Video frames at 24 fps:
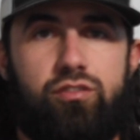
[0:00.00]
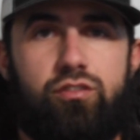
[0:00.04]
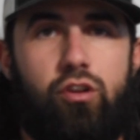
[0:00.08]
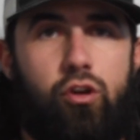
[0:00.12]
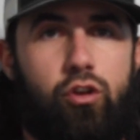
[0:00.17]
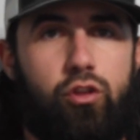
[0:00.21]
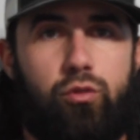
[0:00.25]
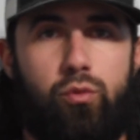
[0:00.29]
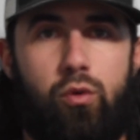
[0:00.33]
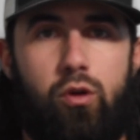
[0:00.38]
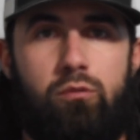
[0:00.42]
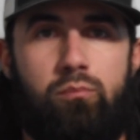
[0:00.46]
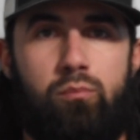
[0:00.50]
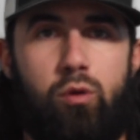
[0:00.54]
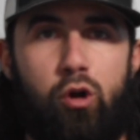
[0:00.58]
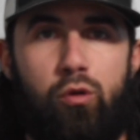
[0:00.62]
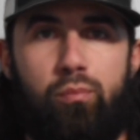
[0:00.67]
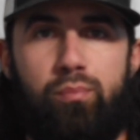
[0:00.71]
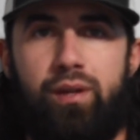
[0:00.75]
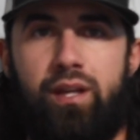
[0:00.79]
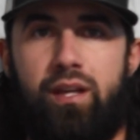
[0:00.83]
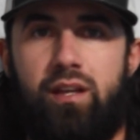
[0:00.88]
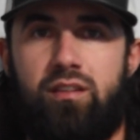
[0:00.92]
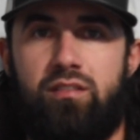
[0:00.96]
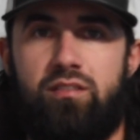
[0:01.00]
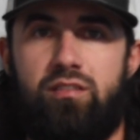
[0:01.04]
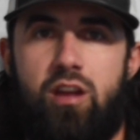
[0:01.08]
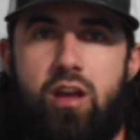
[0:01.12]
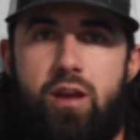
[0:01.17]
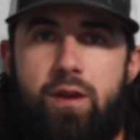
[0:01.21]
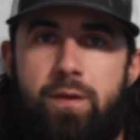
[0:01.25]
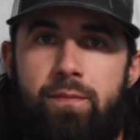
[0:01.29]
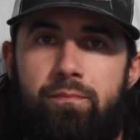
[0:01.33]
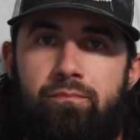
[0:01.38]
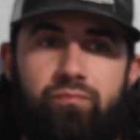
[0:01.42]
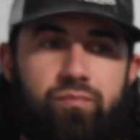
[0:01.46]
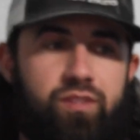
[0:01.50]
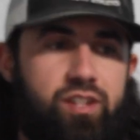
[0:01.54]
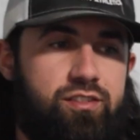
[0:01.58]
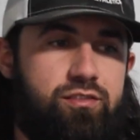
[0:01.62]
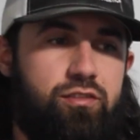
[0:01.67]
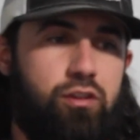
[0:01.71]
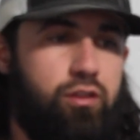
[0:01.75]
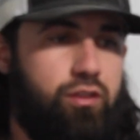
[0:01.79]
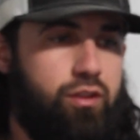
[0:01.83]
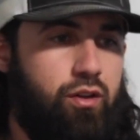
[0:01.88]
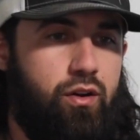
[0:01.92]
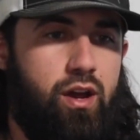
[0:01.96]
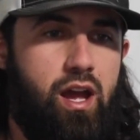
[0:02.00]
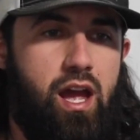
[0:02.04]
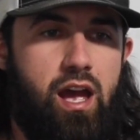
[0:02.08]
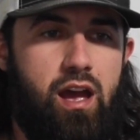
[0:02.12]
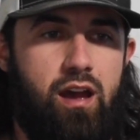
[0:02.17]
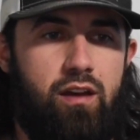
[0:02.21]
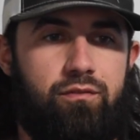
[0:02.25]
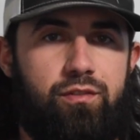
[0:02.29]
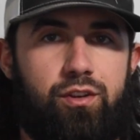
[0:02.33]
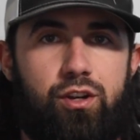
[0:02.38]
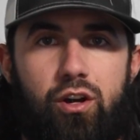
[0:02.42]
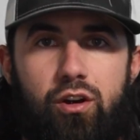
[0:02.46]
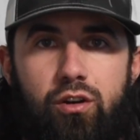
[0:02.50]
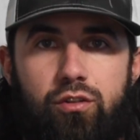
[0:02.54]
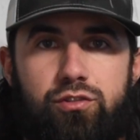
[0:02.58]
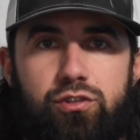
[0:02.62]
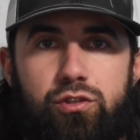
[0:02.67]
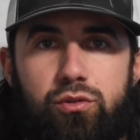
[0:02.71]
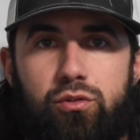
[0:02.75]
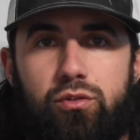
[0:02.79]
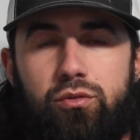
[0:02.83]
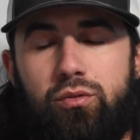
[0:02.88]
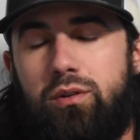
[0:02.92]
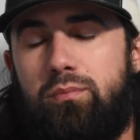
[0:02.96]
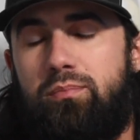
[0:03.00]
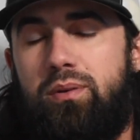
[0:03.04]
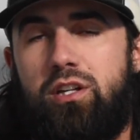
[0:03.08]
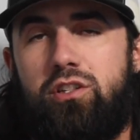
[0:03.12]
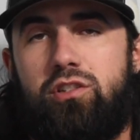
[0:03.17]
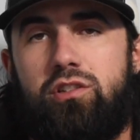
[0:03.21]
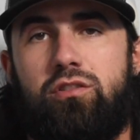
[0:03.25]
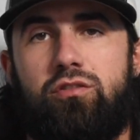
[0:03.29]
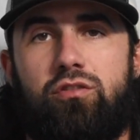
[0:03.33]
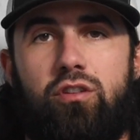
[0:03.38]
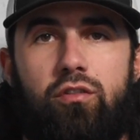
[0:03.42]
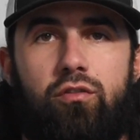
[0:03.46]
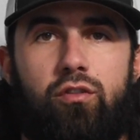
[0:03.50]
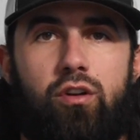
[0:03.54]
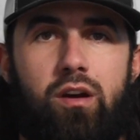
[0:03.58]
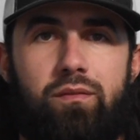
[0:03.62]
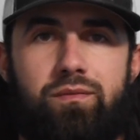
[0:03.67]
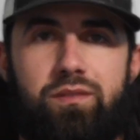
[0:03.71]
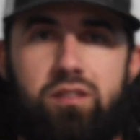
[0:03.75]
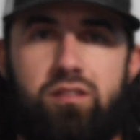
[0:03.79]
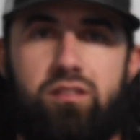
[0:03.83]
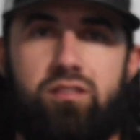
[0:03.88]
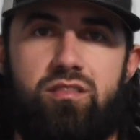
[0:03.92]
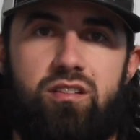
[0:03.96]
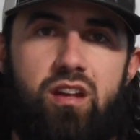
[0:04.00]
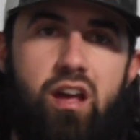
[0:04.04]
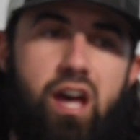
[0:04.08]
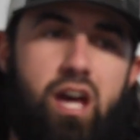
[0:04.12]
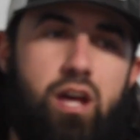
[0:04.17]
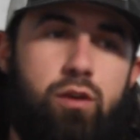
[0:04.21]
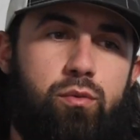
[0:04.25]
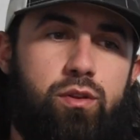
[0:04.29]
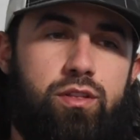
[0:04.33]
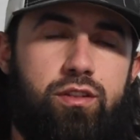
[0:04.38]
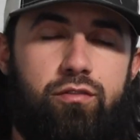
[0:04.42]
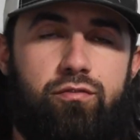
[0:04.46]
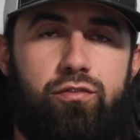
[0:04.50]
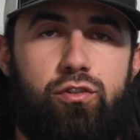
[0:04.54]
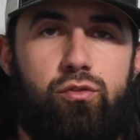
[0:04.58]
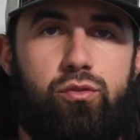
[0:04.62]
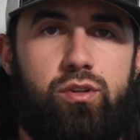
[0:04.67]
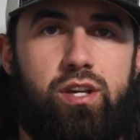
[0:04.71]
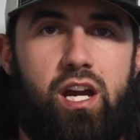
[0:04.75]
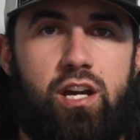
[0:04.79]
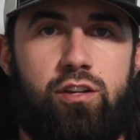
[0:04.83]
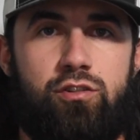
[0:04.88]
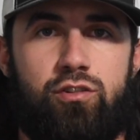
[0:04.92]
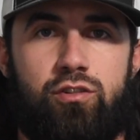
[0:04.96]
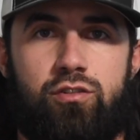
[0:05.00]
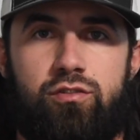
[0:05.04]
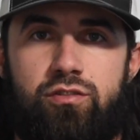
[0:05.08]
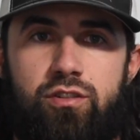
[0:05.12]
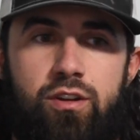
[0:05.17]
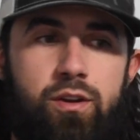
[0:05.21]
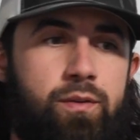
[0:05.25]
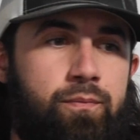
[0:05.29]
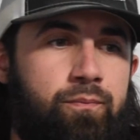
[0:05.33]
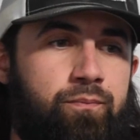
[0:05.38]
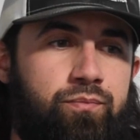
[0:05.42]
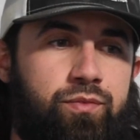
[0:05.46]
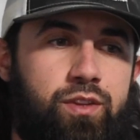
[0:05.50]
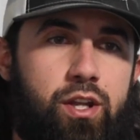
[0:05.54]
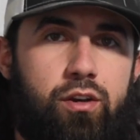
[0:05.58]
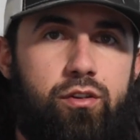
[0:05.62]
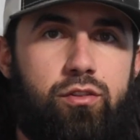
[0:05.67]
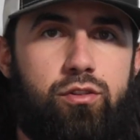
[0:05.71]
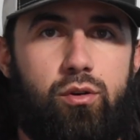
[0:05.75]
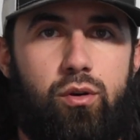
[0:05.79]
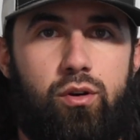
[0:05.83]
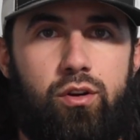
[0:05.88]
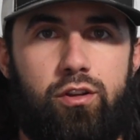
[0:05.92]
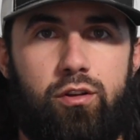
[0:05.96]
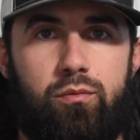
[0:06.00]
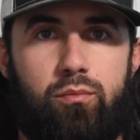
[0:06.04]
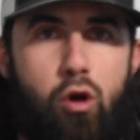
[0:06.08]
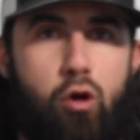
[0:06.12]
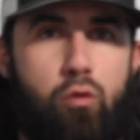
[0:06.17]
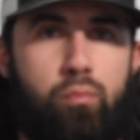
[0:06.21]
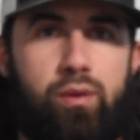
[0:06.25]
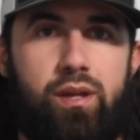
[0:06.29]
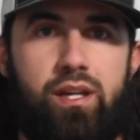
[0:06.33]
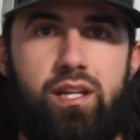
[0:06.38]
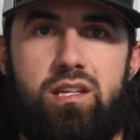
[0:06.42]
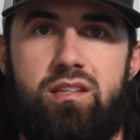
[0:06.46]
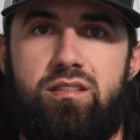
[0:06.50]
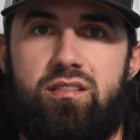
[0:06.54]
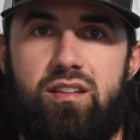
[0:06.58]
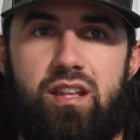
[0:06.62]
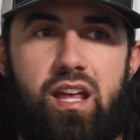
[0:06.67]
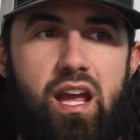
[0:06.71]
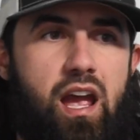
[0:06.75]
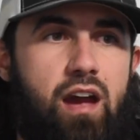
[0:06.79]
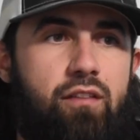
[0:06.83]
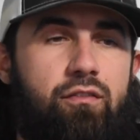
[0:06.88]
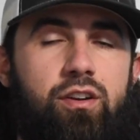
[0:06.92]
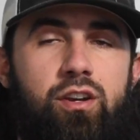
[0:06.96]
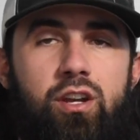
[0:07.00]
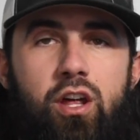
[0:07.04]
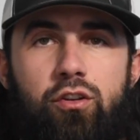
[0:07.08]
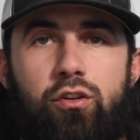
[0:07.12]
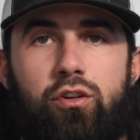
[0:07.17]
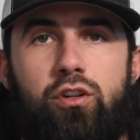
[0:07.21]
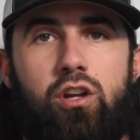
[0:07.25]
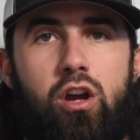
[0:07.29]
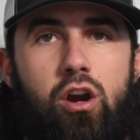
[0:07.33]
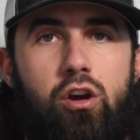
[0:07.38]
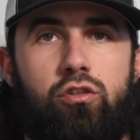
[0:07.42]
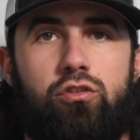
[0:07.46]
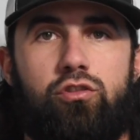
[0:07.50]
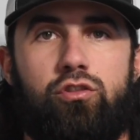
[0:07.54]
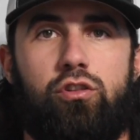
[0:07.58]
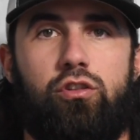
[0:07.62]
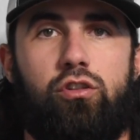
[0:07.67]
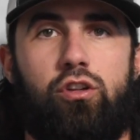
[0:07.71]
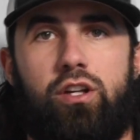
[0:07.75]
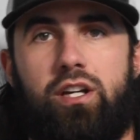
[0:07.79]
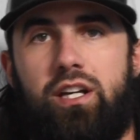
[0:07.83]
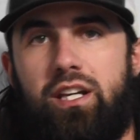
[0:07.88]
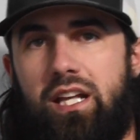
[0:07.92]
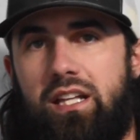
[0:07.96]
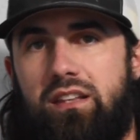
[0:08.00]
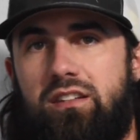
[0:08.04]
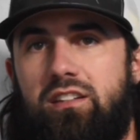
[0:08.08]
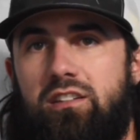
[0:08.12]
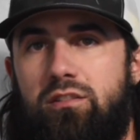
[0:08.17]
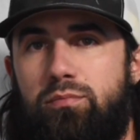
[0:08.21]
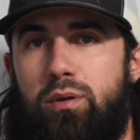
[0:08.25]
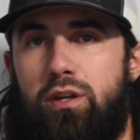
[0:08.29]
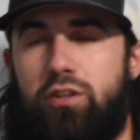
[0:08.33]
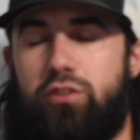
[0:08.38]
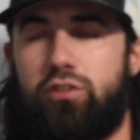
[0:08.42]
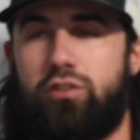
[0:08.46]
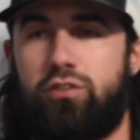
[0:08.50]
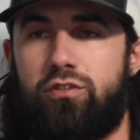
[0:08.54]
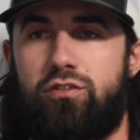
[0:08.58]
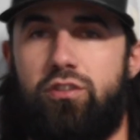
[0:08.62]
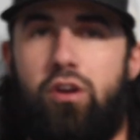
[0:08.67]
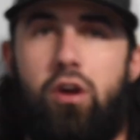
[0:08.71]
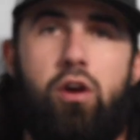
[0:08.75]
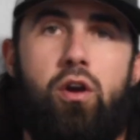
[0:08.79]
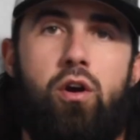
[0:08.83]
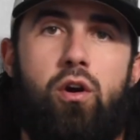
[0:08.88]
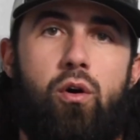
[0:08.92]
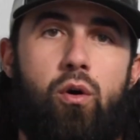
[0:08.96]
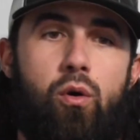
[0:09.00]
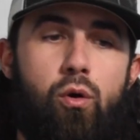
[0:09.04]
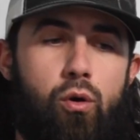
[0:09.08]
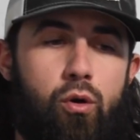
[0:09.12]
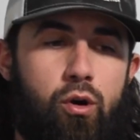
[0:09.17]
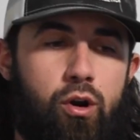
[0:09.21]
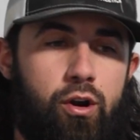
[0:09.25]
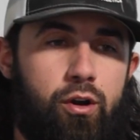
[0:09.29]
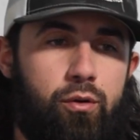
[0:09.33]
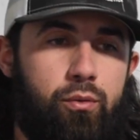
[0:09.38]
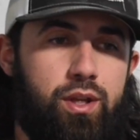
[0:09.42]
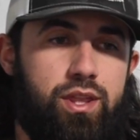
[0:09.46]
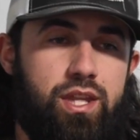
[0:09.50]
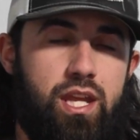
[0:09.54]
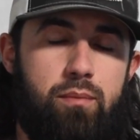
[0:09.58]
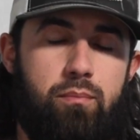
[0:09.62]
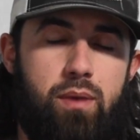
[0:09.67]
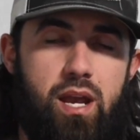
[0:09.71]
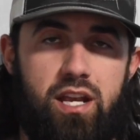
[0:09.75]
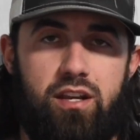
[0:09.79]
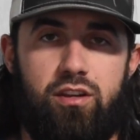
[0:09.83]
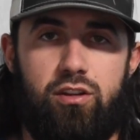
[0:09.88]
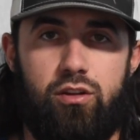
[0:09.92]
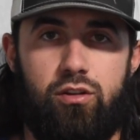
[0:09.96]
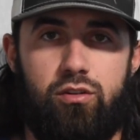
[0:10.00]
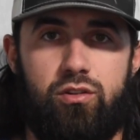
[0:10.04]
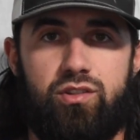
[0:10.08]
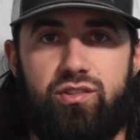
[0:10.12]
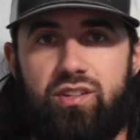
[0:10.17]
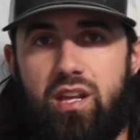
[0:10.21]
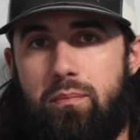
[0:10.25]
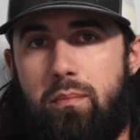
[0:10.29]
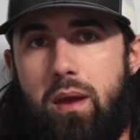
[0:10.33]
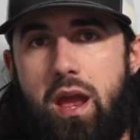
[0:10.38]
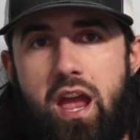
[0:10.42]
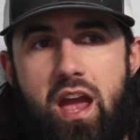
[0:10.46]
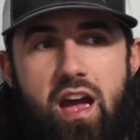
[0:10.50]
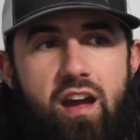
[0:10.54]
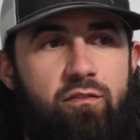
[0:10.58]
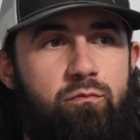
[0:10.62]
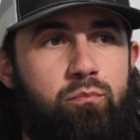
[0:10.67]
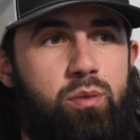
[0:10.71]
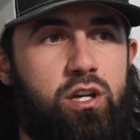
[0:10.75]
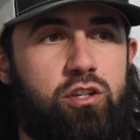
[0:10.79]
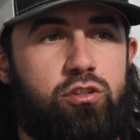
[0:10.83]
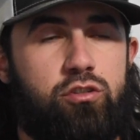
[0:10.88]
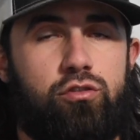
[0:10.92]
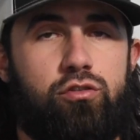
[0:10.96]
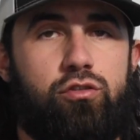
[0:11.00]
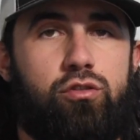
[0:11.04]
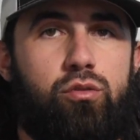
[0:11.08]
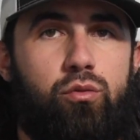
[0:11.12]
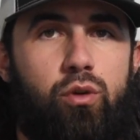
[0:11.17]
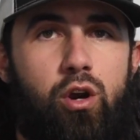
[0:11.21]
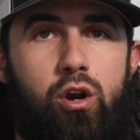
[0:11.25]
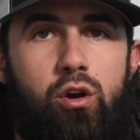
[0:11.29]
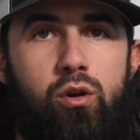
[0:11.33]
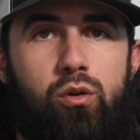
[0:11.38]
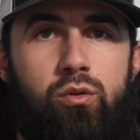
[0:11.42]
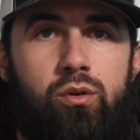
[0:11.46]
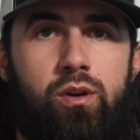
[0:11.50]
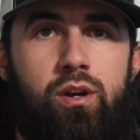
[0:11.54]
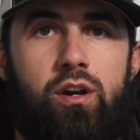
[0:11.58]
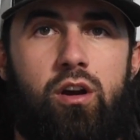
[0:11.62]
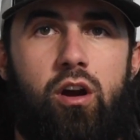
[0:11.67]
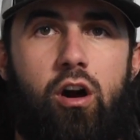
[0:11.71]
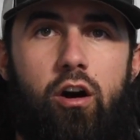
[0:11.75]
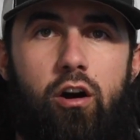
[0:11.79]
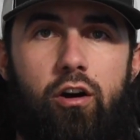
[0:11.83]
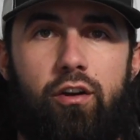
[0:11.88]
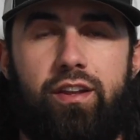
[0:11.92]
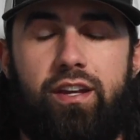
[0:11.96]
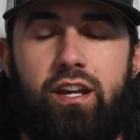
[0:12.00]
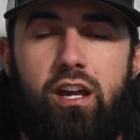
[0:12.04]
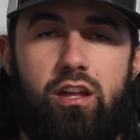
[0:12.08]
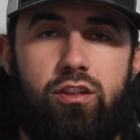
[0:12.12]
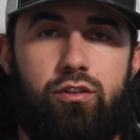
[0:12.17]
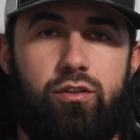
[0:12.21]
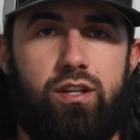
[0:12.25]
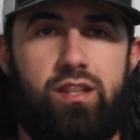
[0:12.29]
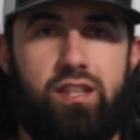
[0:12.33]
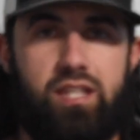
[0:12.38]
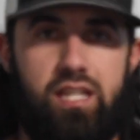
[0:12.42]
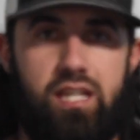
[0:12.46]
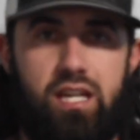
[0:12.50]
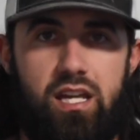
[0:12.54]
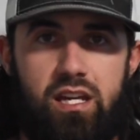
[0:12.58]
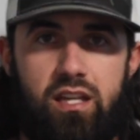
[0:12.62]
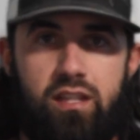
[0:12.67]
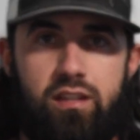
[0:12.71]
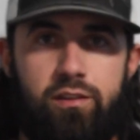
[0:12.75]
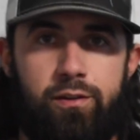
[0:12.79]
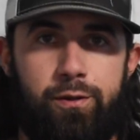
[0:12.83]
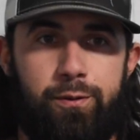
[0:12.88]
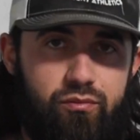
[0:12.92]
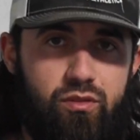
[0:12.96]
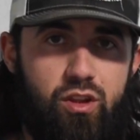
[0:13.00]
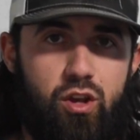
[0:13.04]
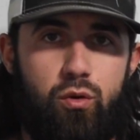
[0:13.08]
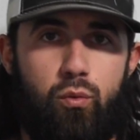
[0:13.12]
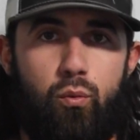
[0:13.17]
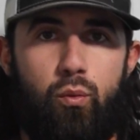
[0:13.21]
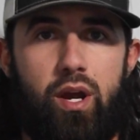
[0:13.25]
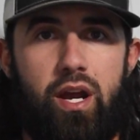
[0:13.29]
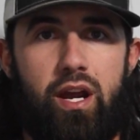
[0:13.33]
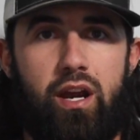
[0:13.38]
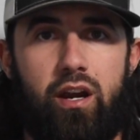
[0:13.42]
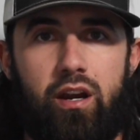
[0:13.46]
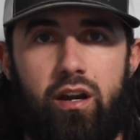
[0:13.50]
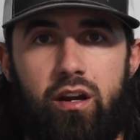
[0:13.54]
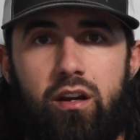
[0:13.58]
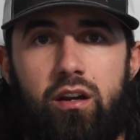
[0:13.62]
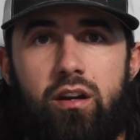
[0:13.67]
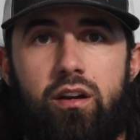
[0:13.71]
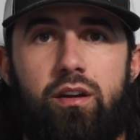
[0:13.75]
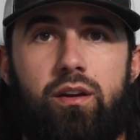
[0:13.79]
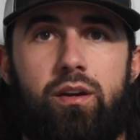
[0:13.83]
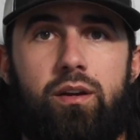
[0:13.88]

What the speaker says: start throwing bullpens, and so they'll have 2 or 3 pitchers over off to the side with a few catchers that are throwing their bullpens, and they have another coach looking at these pitchers. Or what they may do is they may have pitchers throw all together at the end, where